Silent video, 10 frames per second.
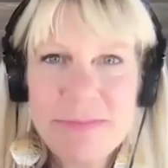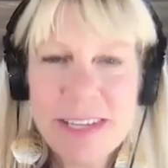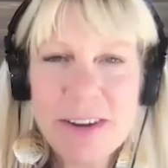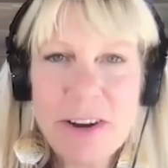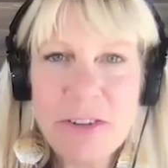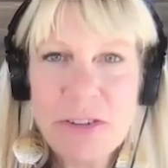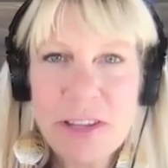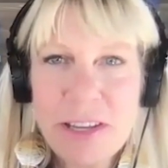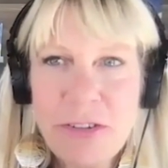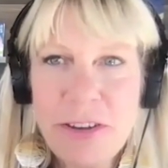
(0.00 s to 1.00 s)

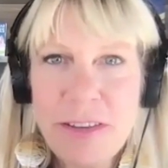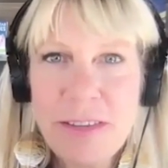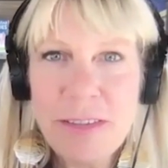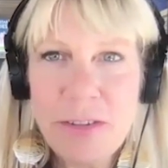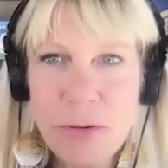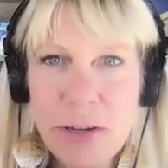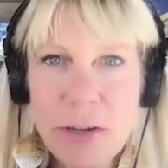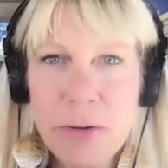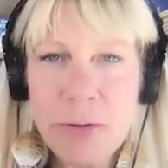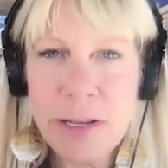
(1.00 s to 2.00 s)
Congratulations to you.